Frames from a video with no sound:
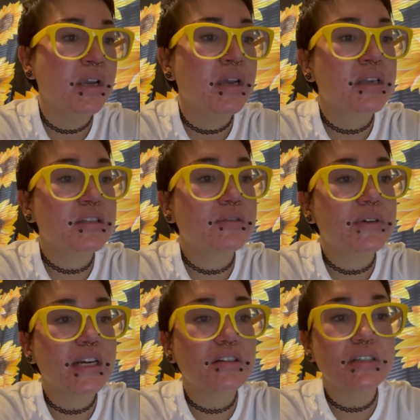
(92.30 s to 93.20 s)
So
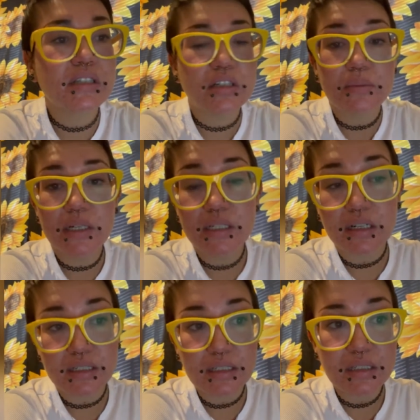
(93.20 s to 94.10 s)
factors determining
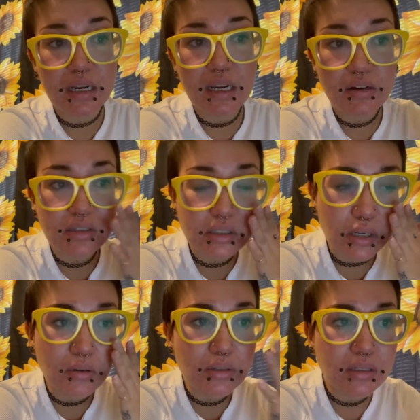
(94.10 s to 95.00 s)
toxicity are
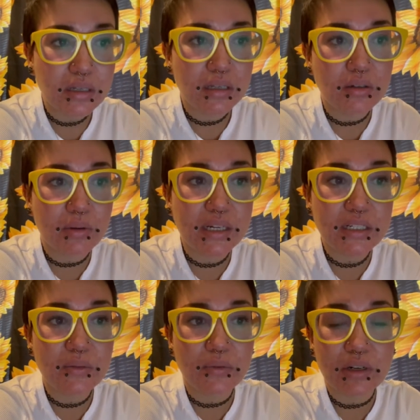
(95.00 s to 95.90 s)
dose,
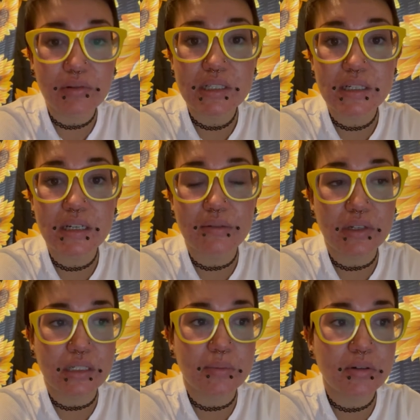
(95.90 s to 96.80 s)
duration, frequency of
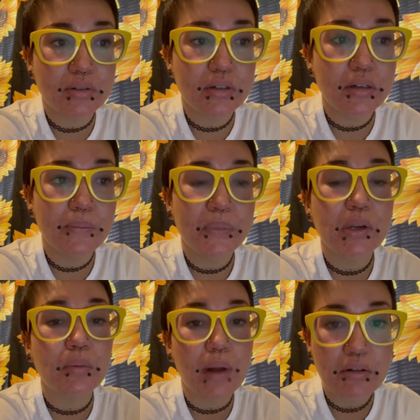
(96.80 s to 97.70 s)
exposure,
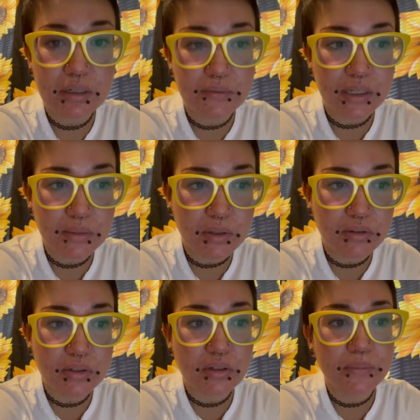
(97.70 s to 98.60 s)
route of
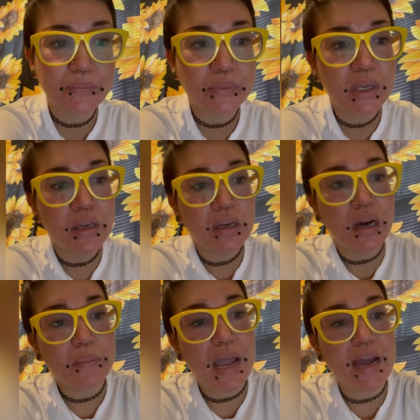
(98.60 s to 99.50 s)
exposure,
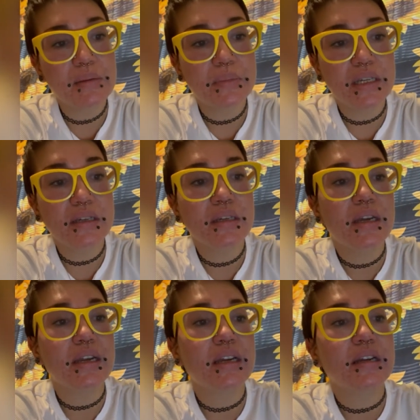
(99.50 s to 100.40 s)
ADME,
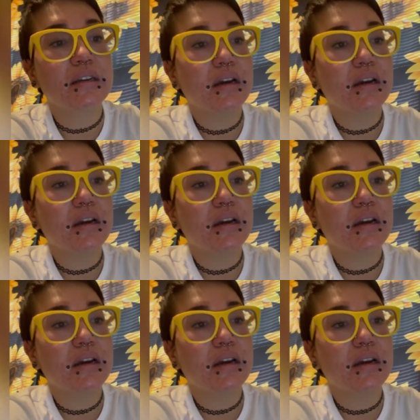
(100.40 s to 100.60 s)
and